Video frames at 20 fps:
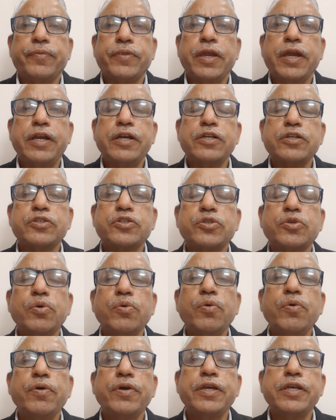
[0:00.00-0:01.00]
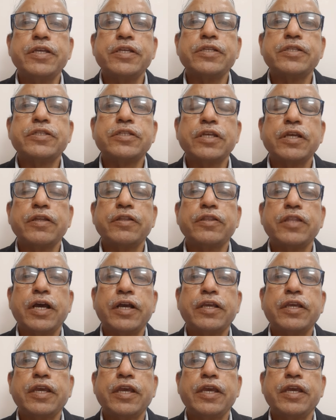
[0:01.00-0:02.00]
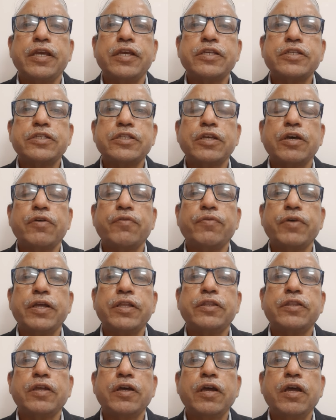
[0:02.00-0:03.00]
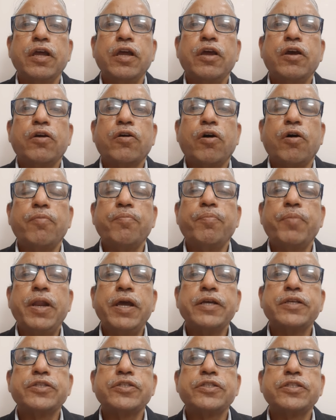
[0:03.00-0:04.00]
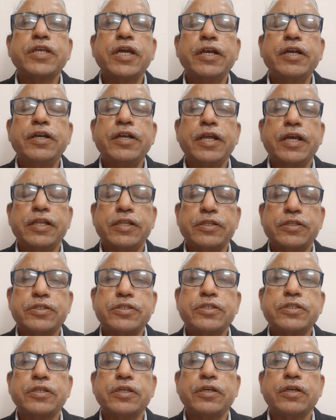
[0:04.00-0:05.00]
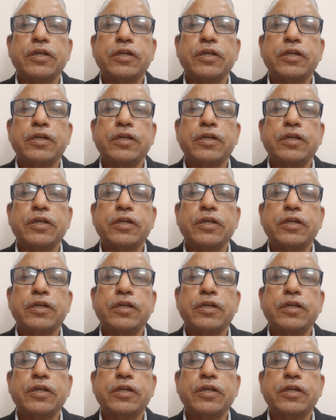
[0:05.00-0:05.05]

And so is the case with complex sentence.